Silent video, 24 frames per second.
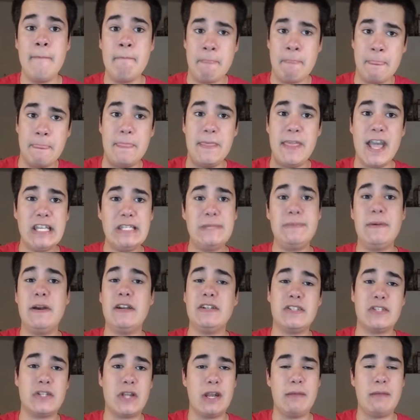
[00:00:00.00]
the
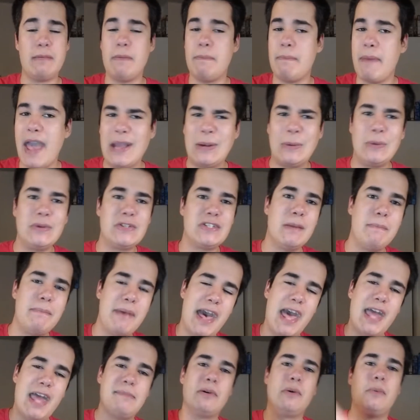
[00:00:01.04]
Xbox is going to be backwards
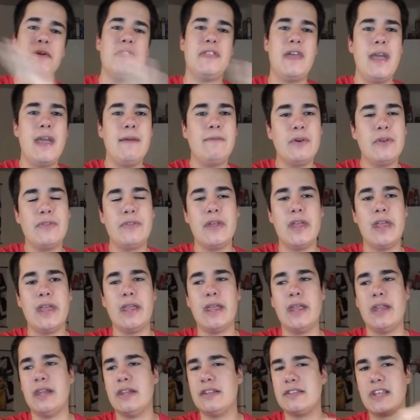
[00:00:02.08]
compatible with
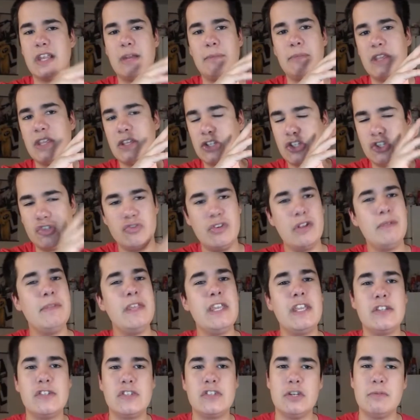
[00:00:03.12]
everything, and it's going to be extremely
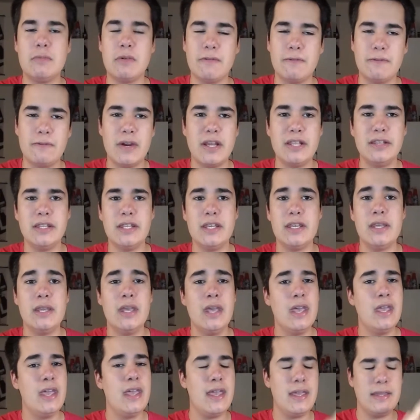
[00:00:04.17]
consumer friendly,
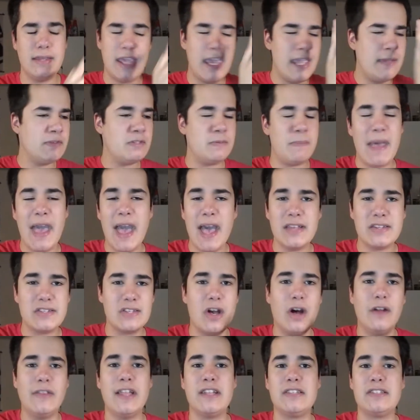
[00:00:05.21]
Games Pass,
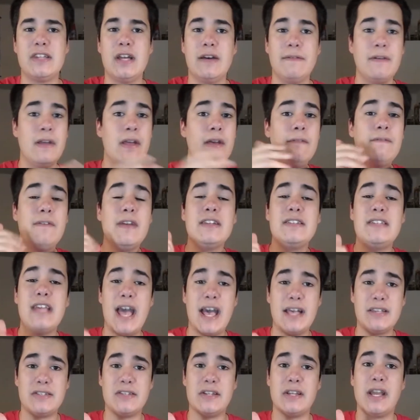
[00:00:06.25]
all that stuff.
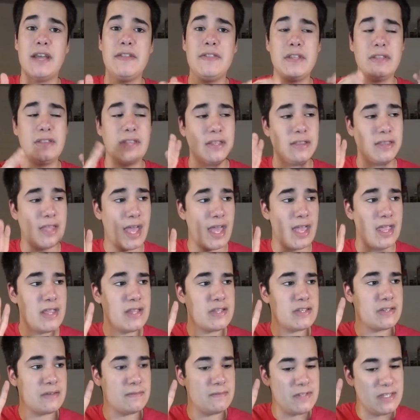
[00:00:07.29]
Fantastic. I think that
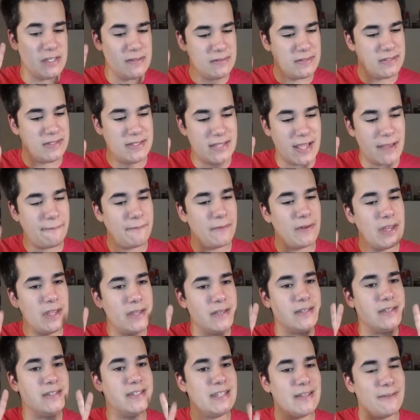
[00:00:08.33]
is a
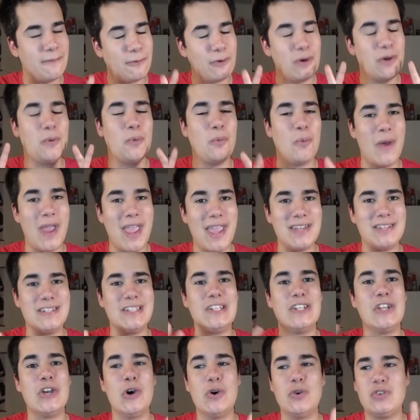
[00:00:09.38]
definite different way to
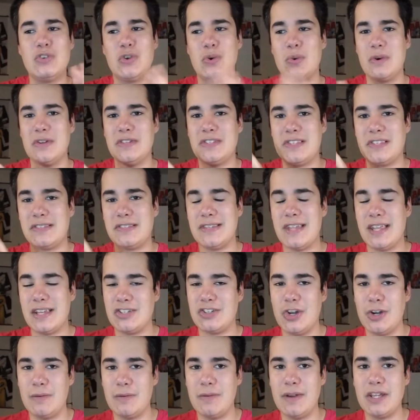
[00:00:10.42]
go towards this next
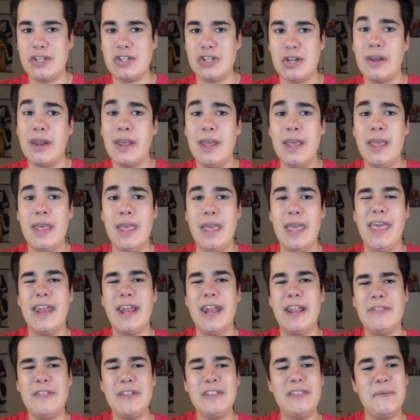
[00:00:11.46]
generation. And
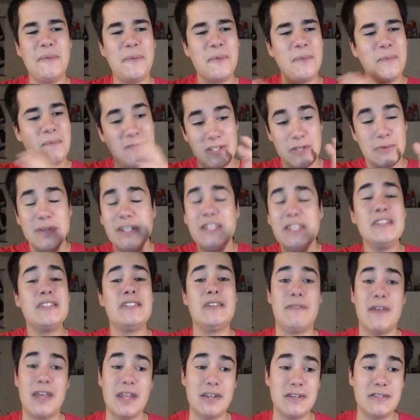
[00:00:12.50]
I think that during this
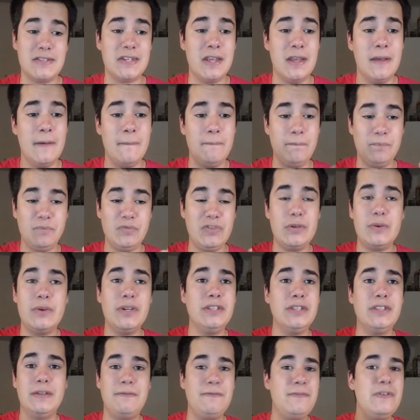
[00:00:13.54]
event,
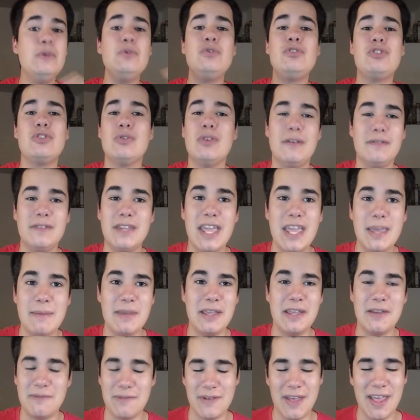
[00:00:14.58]
during the future of
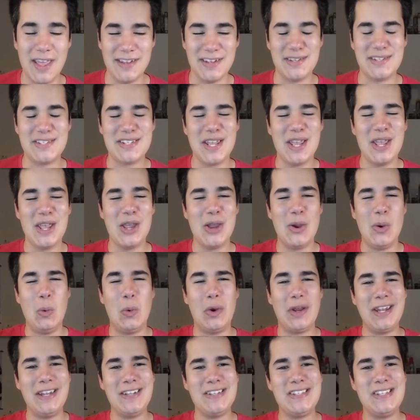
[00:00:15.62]
gaming event,
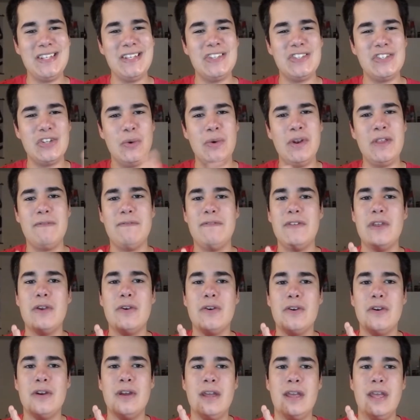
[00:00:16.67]
we're going to see Sony
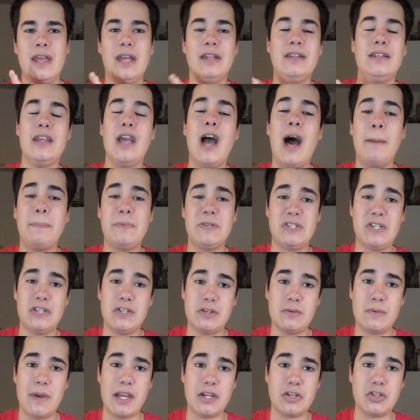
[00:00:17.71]
veer in the opposite
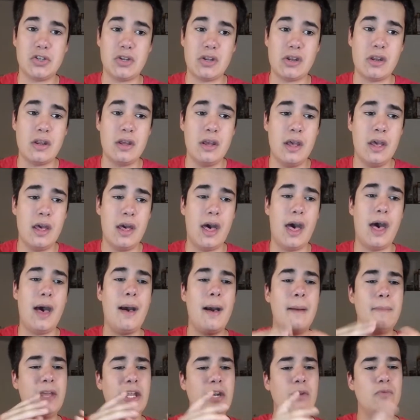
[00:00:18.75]
direction.
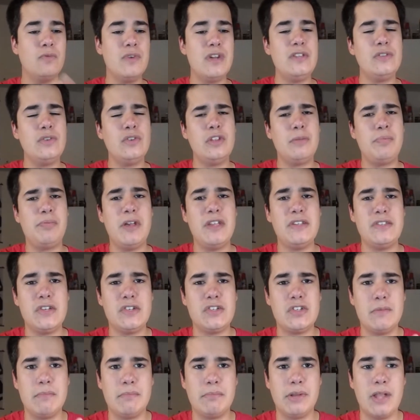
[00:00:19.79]
I'm going to read through the
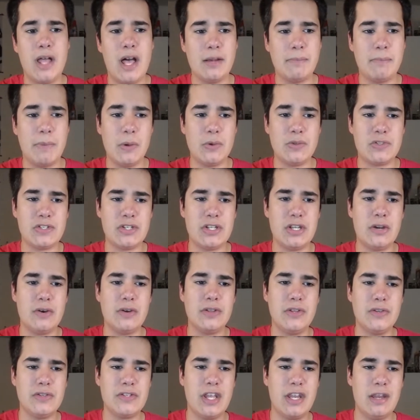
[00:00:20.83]
PlayStation blog post here,
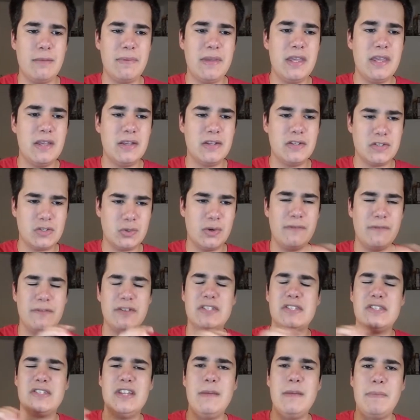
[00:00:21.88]
and there's going to be a sort of a
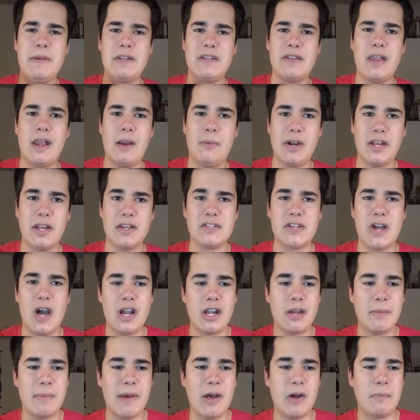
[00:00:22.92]
snippet that I want to
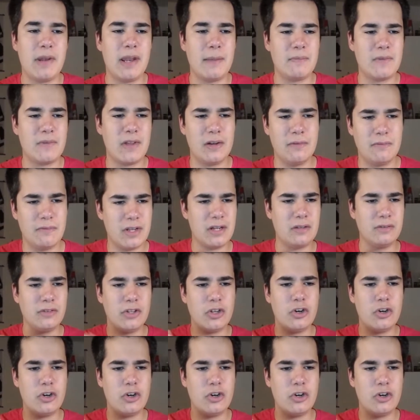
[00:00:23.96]
talk about, but I'm going to read a little